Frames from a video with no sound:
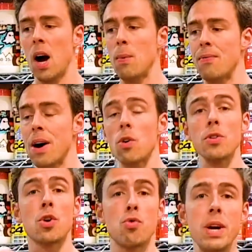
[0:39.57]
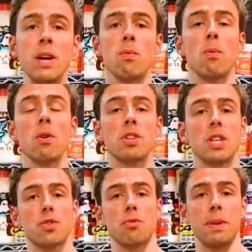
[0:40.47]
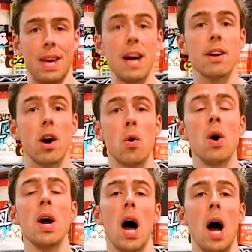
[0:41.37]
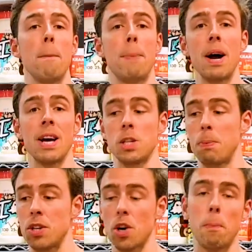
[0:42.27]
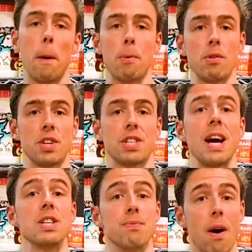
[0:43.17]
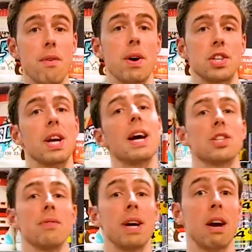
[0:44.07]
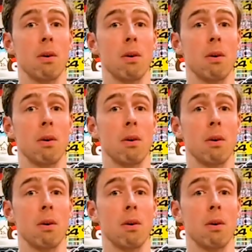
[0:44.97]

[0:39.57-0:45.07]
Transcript: We've now got the green. We wanted this from the get-go, but it's been so popular in the States, very, very scarce over here.